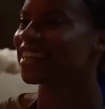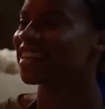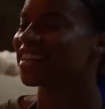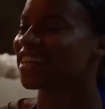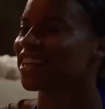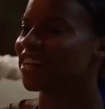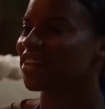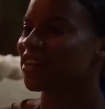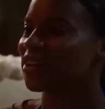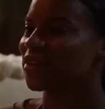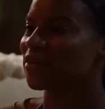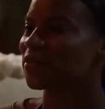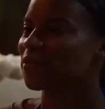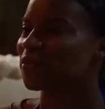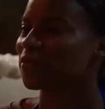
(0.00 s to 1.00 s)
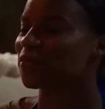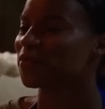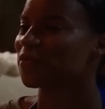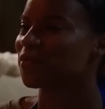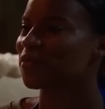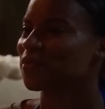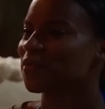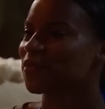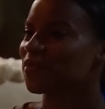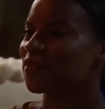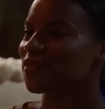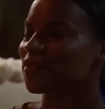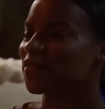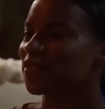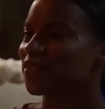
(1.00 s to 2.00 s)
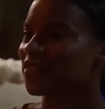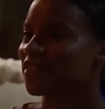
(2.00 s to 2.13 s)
I do want to kiss Zach, but,